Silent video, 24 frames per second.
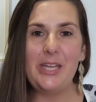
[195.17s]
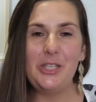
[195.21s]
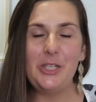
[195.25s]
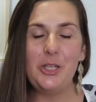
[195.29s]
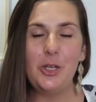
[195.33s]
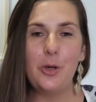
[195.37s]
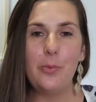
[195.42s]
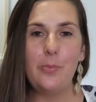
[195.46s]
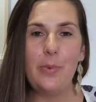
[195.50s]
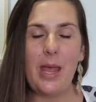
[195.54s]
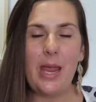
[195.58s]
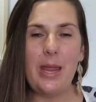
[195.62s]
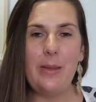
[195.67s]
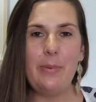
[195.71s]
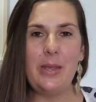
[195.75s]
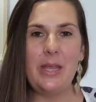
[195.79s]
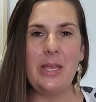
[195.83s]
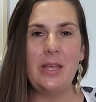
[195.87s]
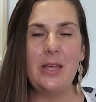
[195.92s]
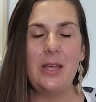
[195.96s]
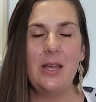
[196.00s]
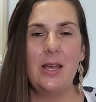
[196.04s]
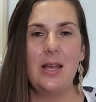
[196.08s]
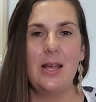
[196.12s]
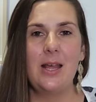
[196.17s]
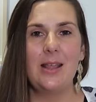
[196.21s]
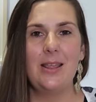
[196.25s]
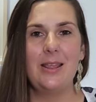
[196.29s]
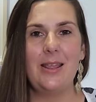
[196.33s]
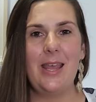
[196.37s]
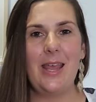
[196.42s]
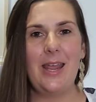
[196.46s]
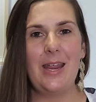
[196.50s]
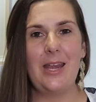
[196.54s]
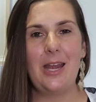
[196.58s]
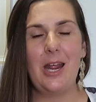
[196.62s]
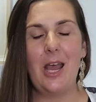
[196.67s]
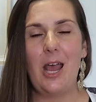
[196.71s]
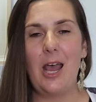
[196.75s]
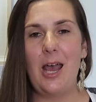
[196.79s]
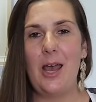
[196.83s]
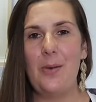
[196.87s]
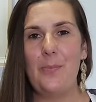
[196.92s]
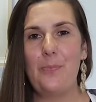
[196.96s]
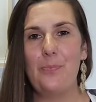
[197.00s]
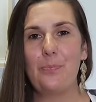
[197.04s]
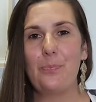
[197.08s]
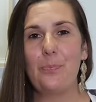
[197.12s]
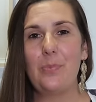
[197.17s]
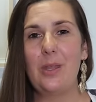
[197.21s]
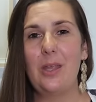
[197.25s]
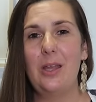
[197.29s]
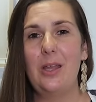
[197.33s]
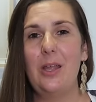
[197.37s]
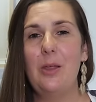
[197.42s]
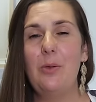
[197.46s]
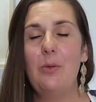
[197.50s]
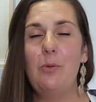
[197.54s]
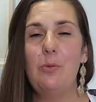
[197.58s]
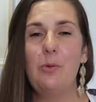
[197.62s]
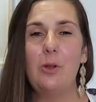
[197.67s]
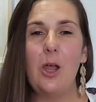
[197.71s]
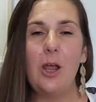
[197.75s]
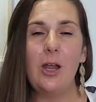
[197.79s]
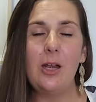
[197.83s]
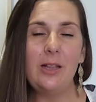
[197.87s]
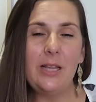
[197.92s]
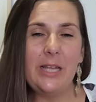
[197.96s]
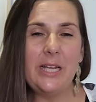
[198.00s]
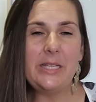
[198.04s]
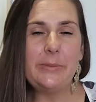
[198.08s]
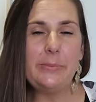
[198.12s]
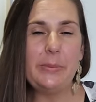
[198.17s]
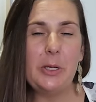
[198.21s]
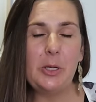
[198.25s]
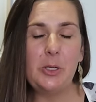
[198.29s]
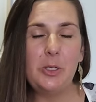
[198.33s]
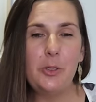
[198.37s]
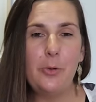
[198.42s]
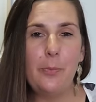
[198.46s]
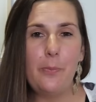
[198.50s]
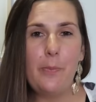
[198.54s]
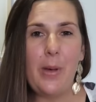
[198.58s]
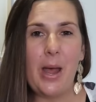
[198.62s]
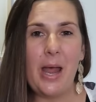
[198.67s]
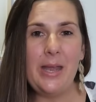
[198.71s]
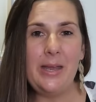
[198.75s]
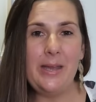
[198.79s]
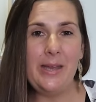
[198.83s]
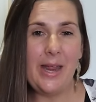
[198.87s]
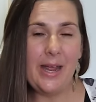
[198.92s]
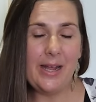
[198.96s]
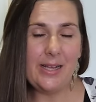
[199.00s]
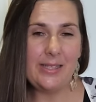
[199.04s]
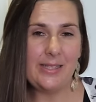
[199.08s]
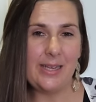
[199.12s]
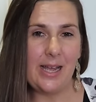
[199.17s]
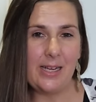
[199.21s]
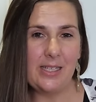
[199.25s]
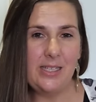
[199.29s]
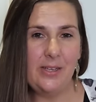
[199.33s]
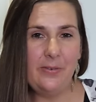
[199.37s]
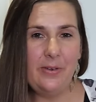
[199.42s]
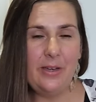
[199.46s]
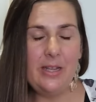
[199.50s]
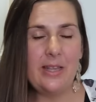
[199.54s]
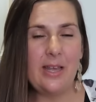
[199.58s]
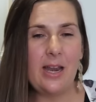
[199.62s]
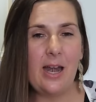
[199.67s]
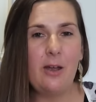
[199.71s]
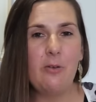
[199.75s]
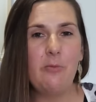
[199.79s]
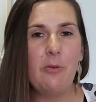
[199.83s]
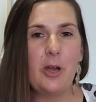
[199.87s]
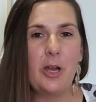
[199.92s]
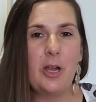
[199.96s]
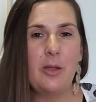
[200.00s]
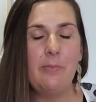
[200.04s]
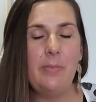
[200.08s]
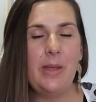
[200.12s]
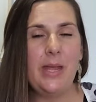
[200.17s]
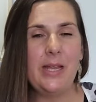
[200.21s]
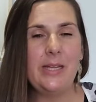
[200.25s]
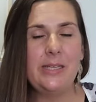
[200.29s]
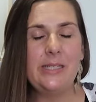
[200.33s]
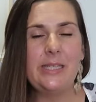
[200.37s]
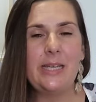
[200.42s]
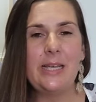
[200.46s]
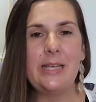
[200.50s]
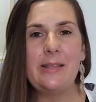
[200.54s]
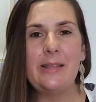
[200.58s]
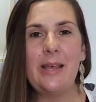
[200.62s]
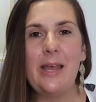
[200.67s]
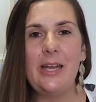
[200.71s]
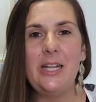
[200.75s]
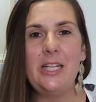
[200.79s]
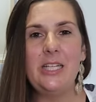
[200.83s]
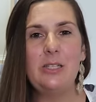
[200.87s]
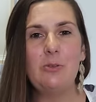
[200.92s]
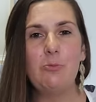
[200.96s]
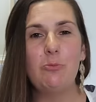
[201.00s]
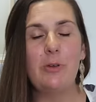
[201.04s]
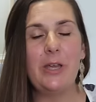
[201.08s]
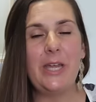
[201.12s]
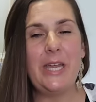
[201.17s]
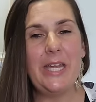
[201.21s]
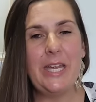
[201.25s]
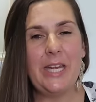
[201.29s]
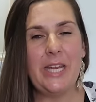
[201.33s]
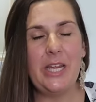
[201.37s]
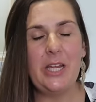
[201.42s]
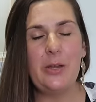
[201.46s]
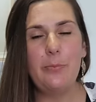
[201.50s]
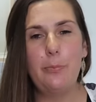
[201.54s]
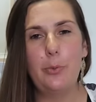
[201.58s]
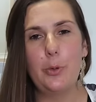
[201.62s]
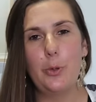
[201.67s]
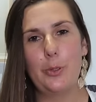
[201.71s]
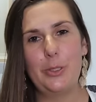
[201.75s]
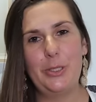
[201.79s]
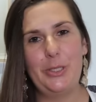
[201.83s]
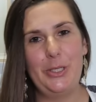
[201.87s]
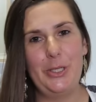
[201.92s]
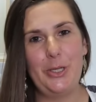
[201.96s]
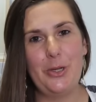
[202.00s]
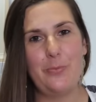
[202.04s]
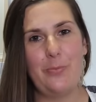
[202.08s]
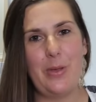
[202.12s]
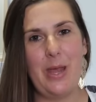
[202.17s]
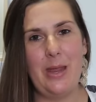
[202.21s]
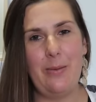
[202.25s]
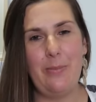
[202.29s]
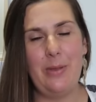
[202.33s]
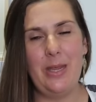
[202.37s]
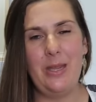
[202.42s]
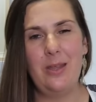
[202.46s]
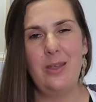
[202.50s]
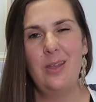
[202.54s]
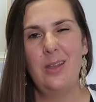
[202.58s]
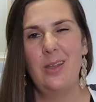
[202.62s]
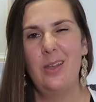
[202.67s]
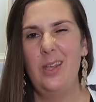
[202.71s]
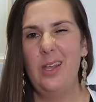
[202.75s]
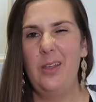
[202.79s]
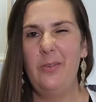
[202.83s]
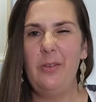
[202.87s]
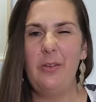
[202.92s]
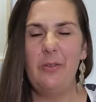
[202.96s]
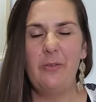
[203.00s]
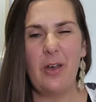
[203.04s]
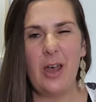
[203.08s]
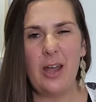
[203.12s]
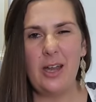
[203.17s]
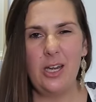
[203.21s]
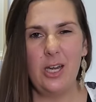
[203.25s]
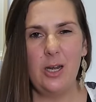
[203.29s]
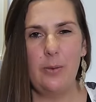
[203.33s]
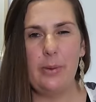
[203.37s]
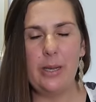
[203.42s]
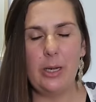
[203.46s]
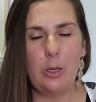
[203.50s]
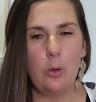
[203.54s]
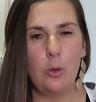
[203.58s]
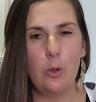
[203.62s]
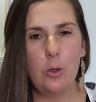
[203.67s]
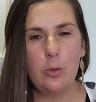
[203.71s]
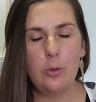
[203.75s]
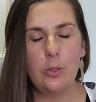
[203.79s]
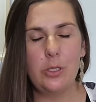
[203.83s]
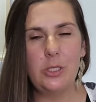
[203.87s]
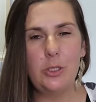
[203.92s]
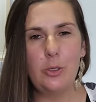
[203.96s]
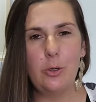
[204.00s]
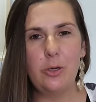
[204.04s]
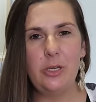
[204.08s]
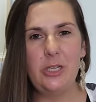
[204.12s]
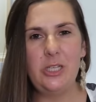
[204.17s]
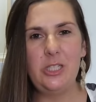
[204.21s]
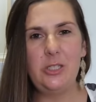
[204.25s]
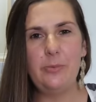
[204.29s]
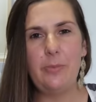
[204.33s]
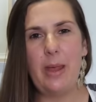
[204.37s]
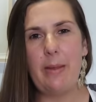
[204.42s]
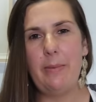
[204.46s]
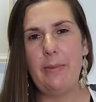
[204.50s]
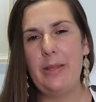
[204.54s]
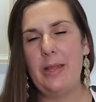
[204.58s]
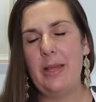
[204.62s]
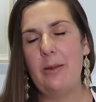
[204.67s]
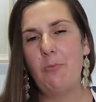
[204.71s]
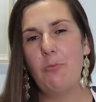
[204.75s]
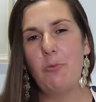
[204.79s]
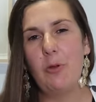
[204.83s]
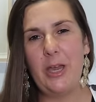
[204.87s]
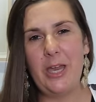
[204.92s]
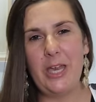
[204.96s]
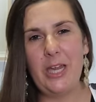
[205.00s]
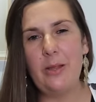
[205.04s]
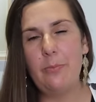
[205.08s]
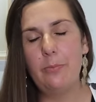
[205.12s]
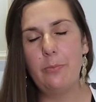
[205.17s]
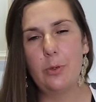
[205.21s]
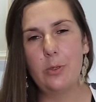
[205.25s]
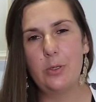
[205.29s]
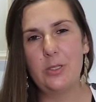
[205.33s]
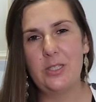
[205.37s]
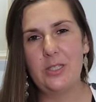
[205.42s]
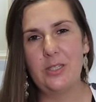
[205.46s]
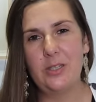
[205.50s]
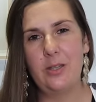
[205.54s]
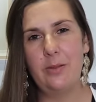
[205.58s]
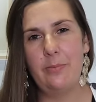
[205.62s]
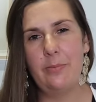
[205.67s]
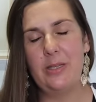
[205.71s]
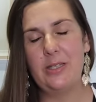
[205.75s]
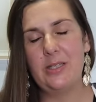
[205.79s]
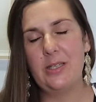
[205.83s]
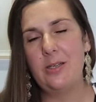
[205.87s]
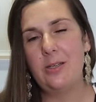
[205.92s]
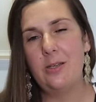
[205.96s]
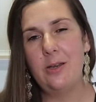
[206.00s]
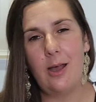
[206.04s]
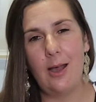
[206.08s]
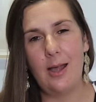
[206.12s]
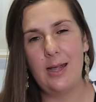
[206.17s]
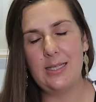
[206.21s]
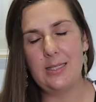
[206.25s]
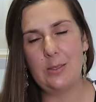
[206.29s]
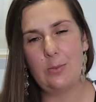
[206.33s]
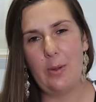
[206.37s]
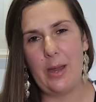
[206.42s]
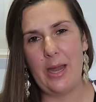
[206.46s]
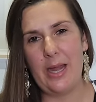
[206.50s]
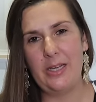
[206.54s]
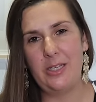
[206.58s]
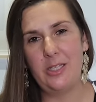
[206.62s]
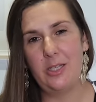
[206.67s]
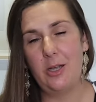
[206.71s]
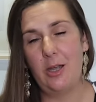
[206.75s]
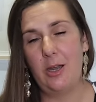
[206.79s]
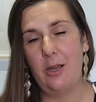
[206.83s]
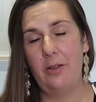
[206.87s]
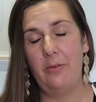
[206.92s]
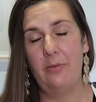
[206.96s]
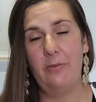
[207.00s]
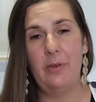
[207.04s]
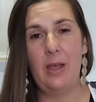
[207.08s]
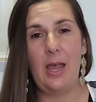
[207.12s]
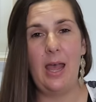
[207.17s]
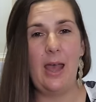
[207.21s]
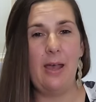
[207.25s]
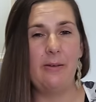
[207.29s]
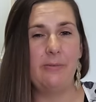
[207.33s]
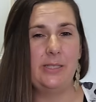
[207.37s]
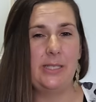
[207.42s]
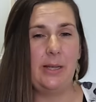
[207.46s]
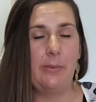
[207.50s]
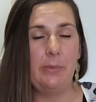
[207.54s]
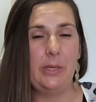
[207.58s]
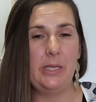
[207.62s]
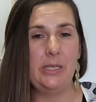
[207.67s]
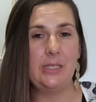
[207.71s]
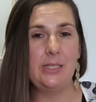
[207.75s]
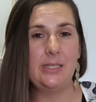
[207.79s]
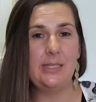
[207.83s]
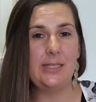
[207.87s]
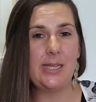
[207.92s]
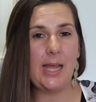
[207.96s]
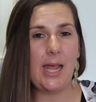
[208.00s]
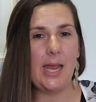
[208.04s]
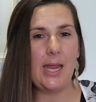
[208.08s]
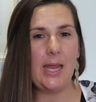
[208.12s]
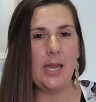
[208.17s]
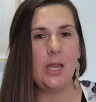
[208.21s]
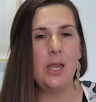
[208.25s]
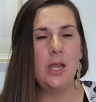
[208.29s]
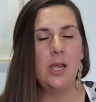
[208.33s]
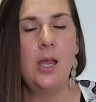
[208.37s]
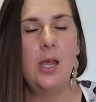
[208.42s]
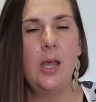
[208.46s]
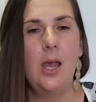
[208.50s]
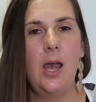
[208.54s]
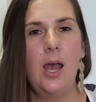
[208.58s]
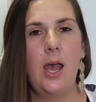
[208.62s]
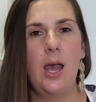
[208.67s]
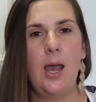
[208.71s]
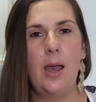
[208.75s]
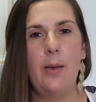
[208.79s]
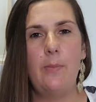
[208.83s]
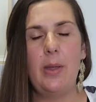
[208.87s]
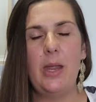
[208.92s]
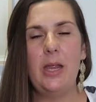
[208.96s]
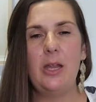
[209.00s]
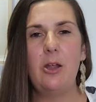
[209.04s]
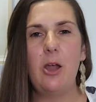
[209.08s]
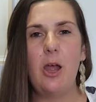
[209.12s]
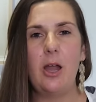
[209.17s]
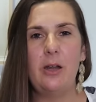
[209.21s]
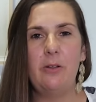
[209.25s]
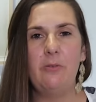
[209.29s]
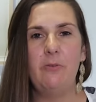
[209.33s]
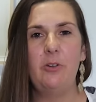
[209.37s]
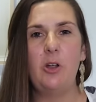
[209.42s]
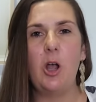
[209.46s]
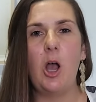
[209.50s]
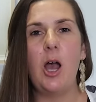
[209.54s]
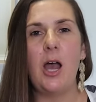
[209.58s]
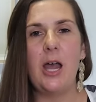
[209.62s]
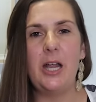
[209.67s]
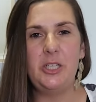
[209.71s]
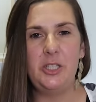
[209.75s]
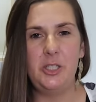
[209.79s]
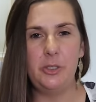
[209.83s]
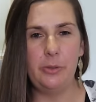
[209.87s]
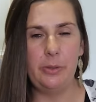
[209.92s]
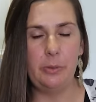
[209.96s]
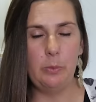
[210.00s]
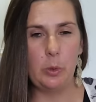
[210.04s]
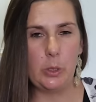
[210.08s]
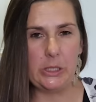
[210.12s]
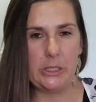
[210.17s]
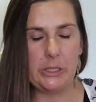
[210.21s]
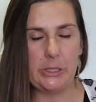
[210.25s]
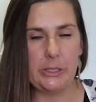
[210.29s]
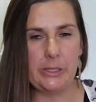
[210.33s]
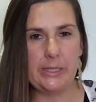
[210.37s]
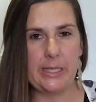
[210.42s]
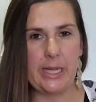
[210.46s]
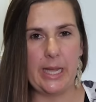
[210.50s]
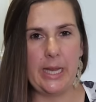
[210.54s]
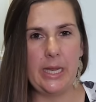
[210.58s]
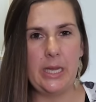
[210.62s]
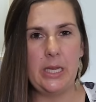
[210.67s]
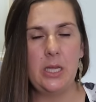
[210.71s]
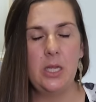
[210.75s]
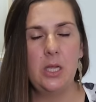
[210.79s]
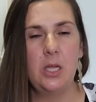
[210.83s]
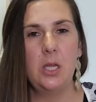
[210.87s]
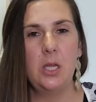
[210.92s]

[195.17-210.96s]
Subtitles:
to your baby, then it kind of leads me onto my next activity that I'd recommend, and that is reading books to your baby. If you find it a bit awkward talking to baby, then reading books to them is a nice way to kind of have something to say and kind of guide you in what to say.